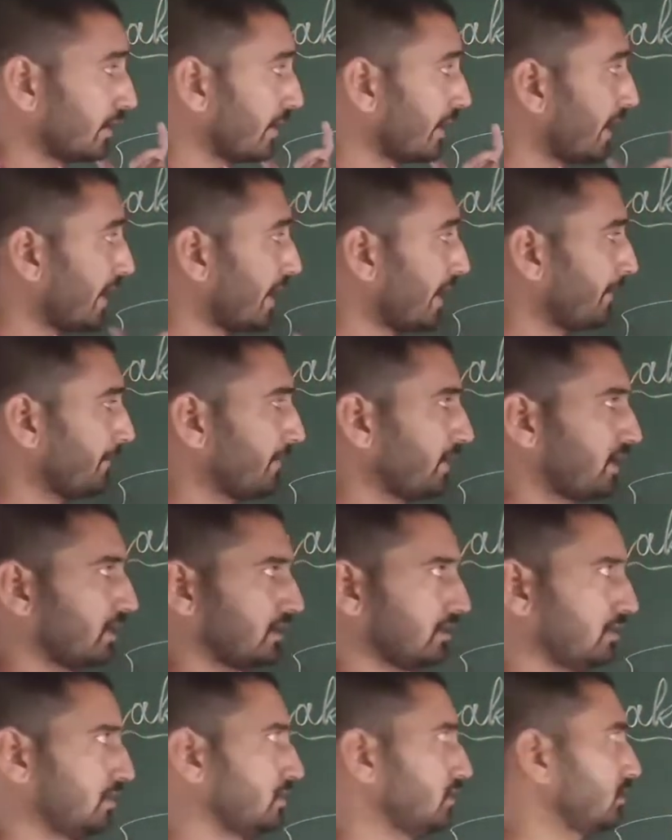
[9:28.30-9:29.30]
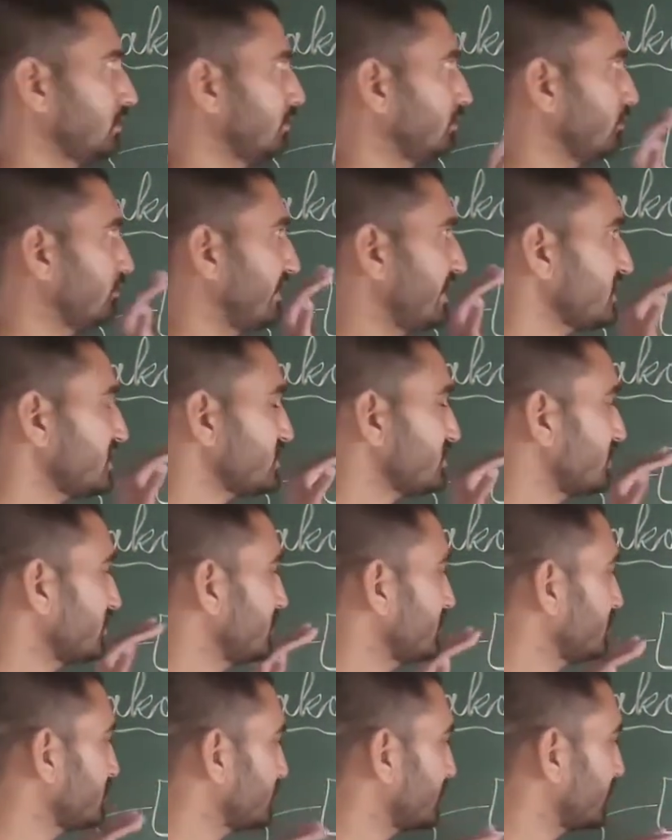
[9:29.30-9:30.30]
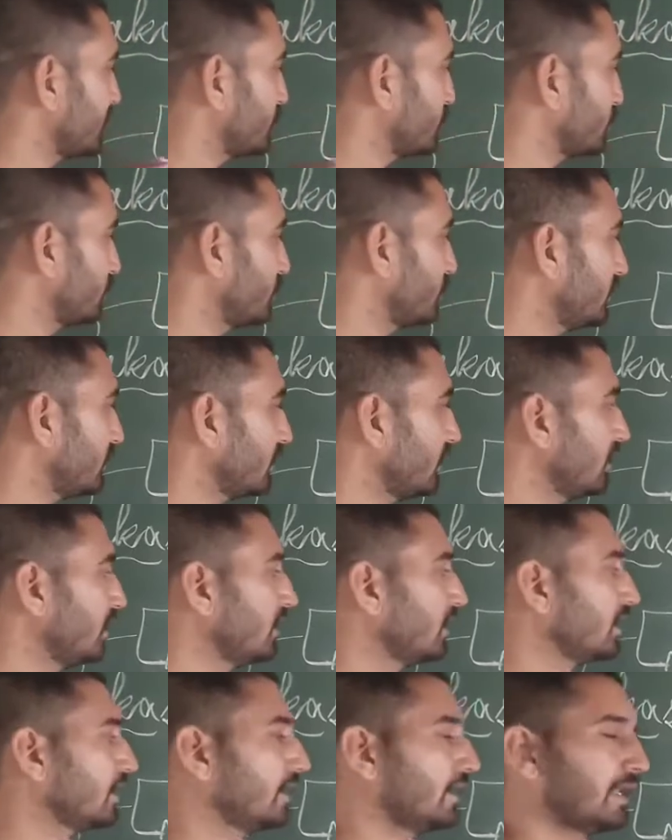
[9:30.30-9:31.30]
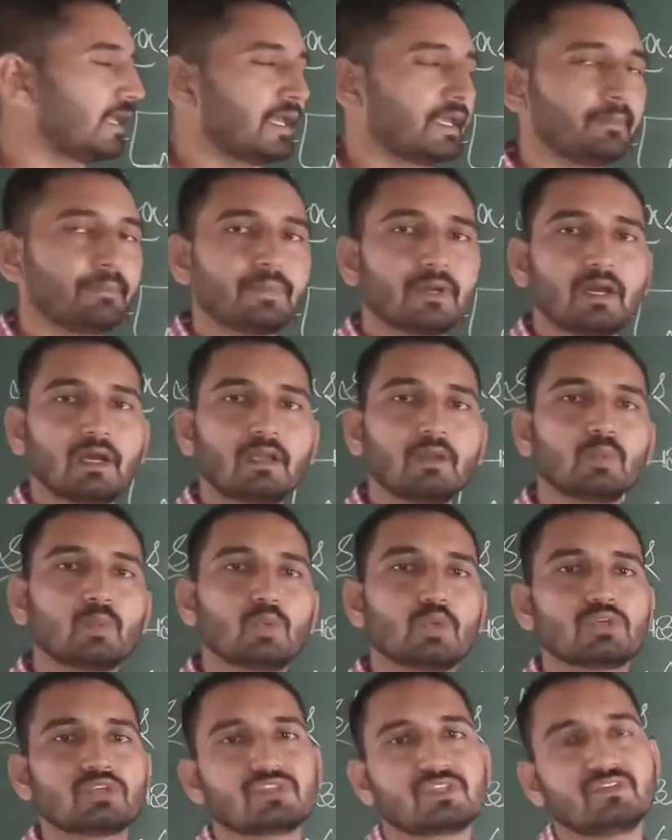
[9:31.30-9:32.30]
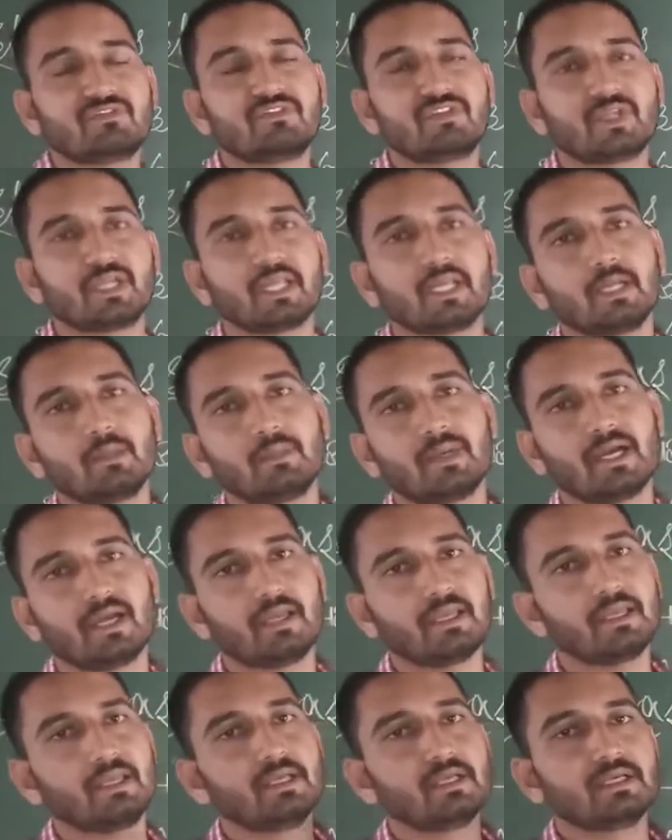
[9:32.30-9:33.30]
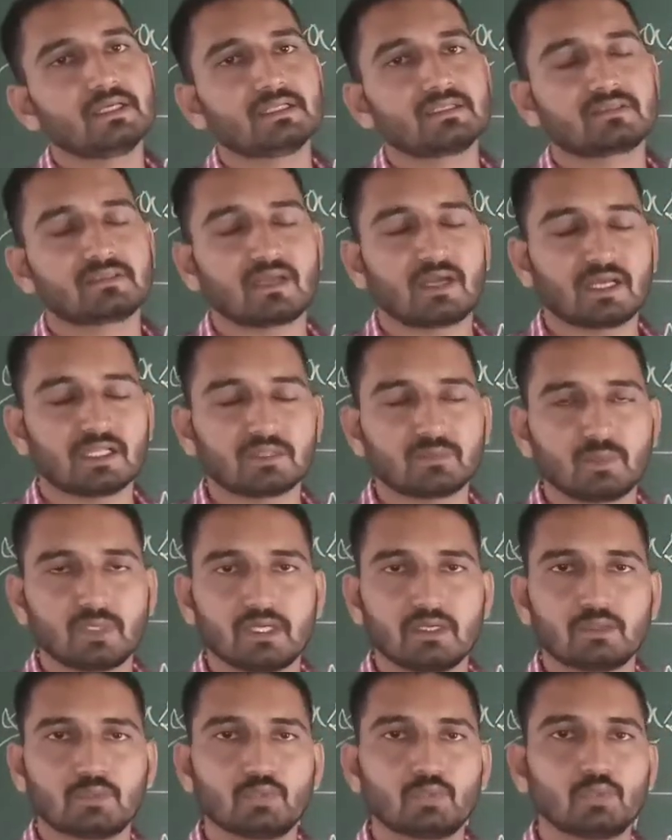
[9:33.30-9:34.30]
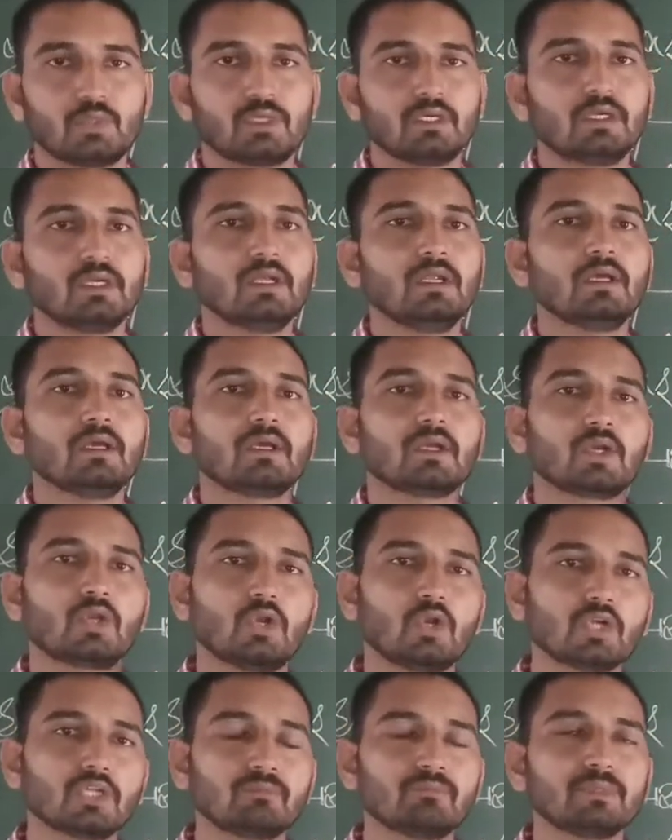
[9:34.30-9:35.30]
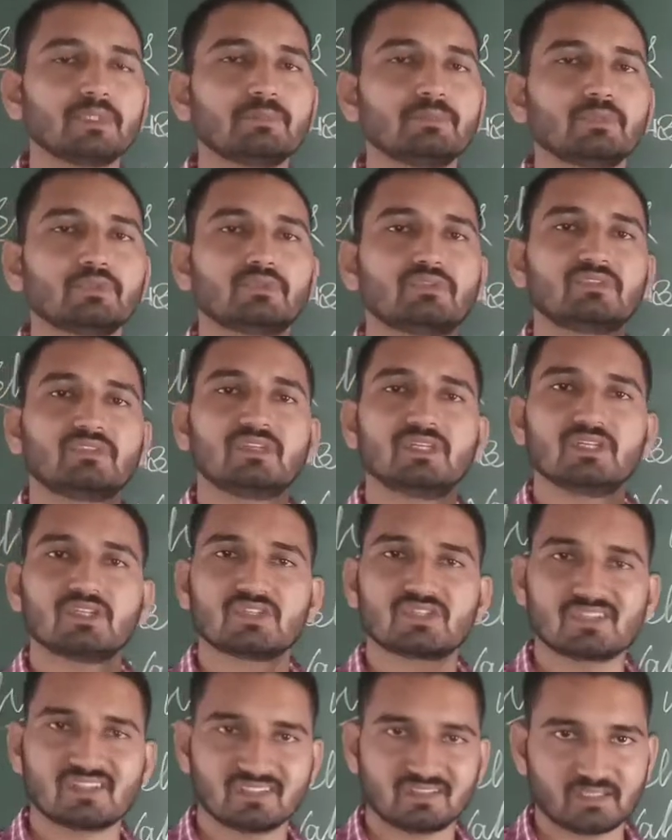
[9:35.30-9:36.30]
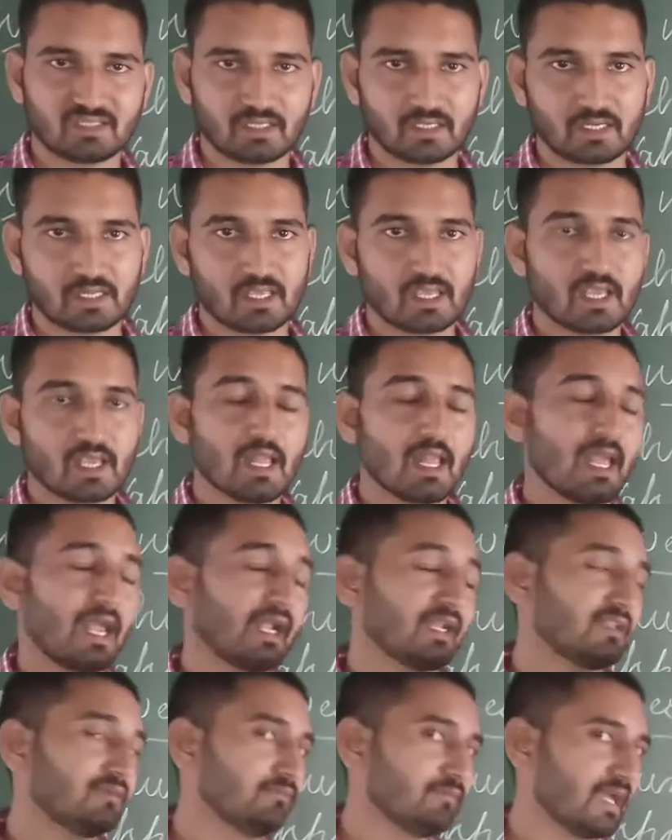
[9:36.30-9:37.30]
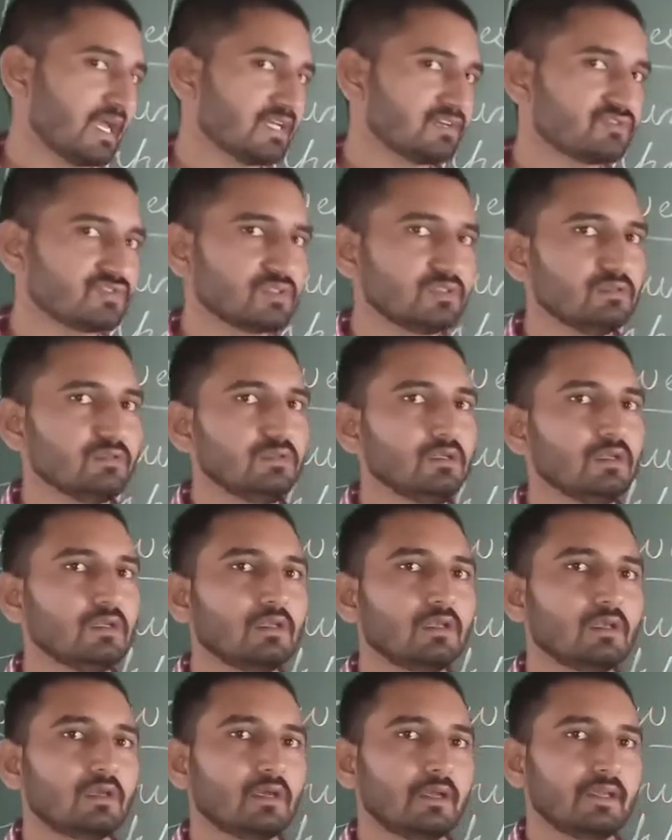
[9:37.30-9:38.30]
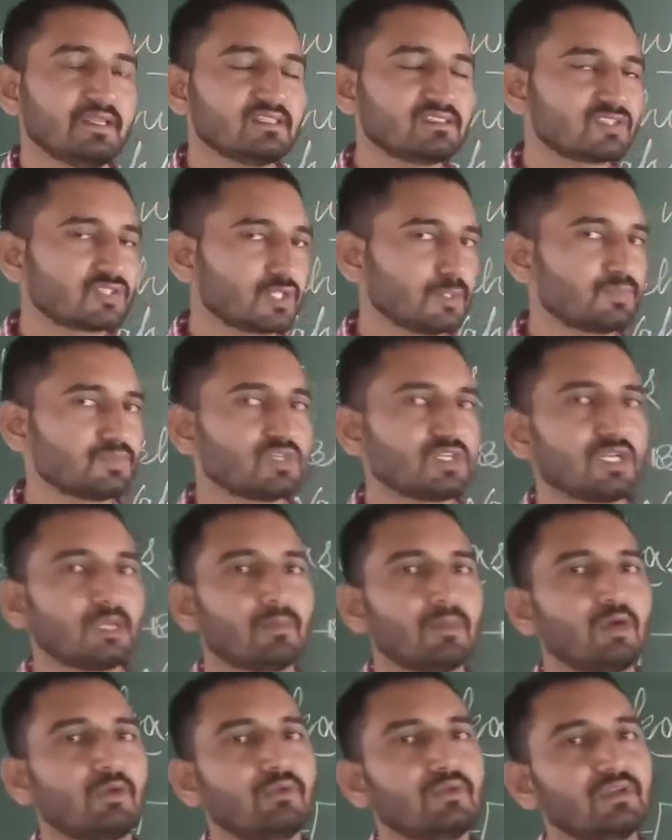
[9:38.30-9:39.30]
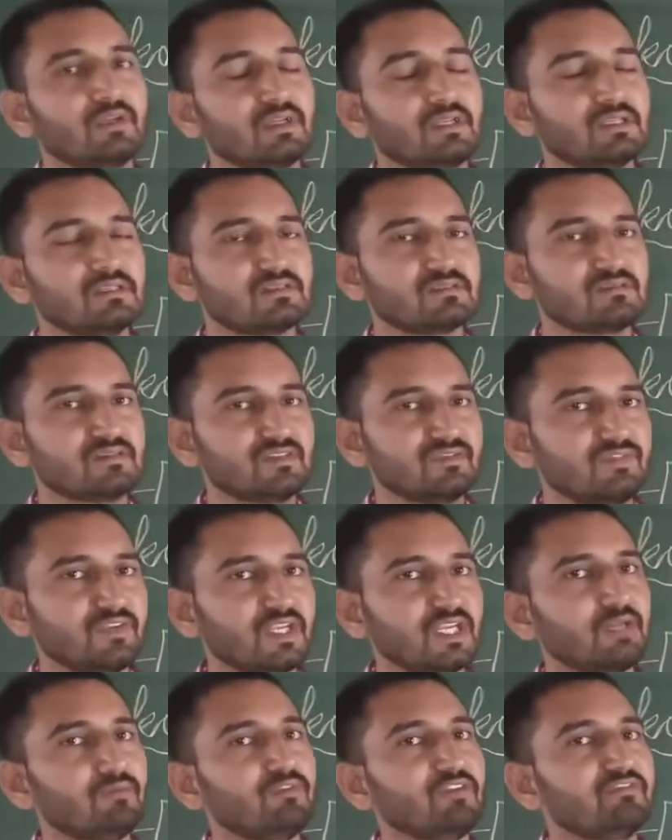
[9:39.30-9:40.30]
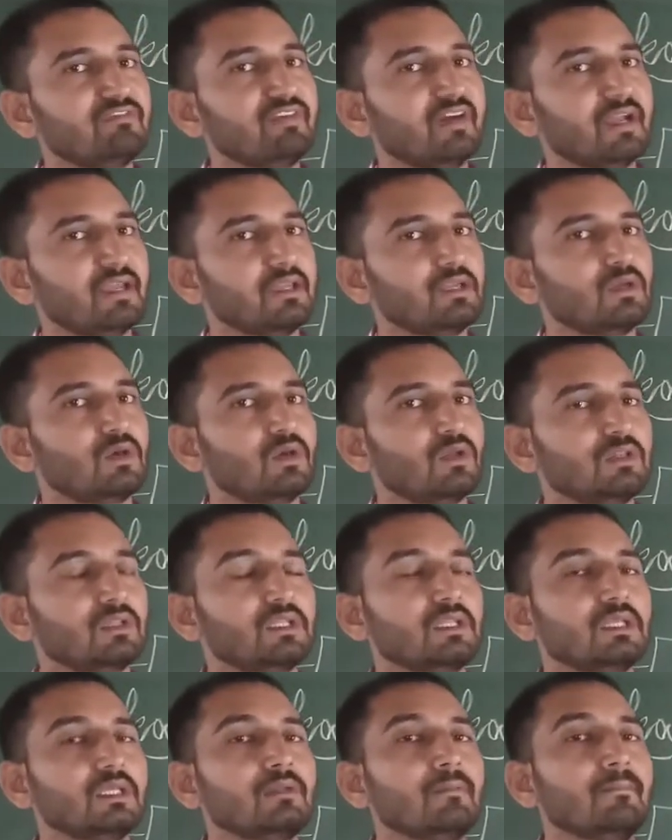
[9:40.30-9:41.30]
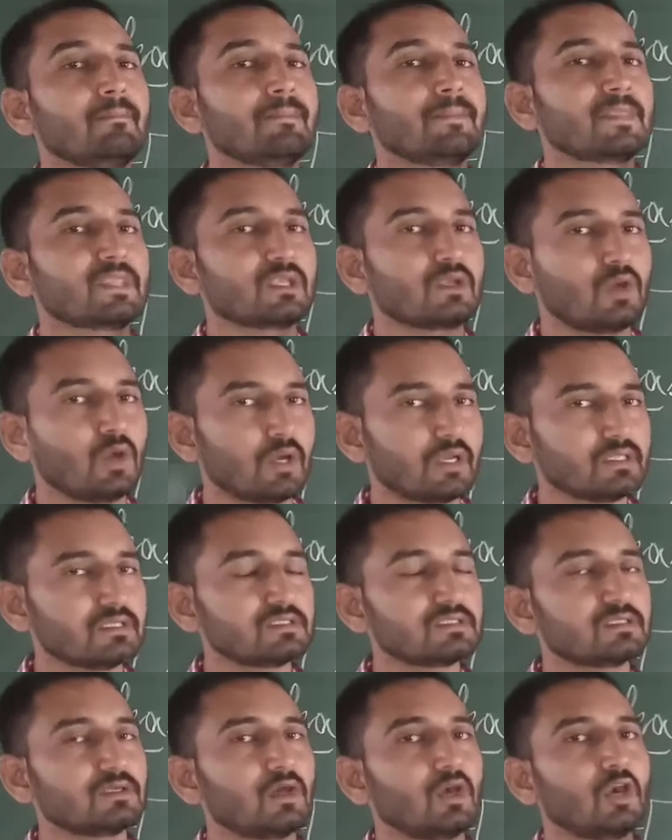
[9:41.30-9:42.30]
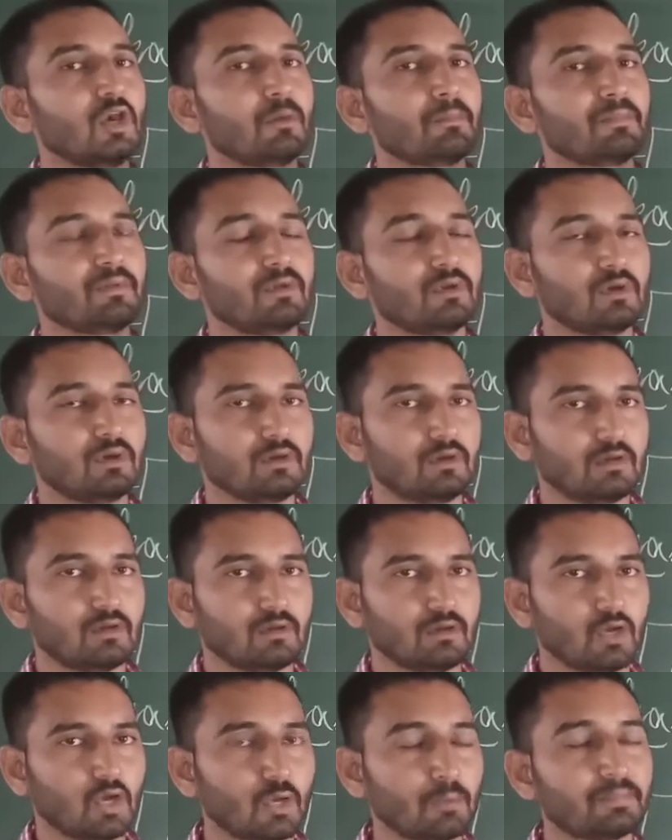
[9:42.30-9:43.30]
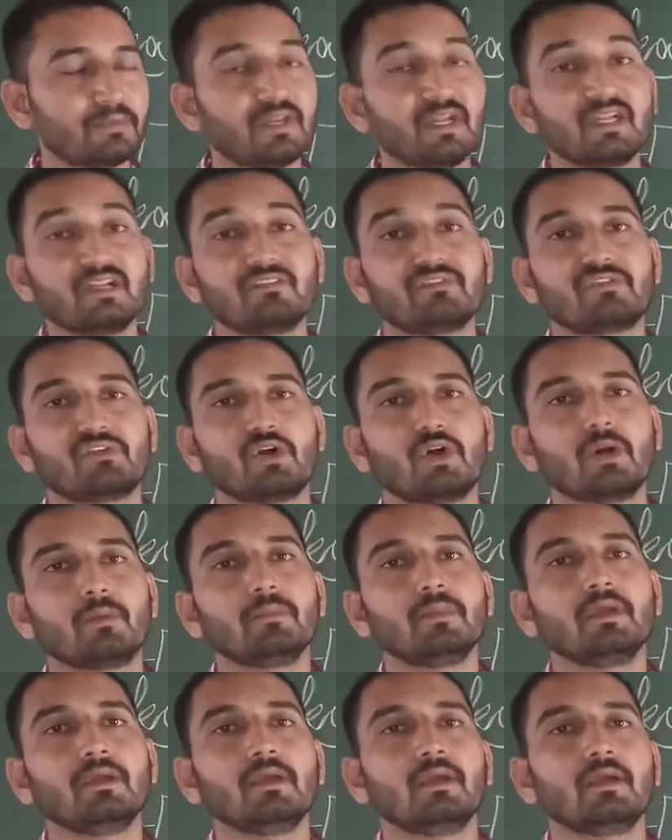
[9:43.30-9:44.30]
Nehpan. Western Sak ruler Nehpan was defeated by Satwan ruler Gautamiputra Shatkarni, and the mention inscription about his defeat we find on the coins obtained from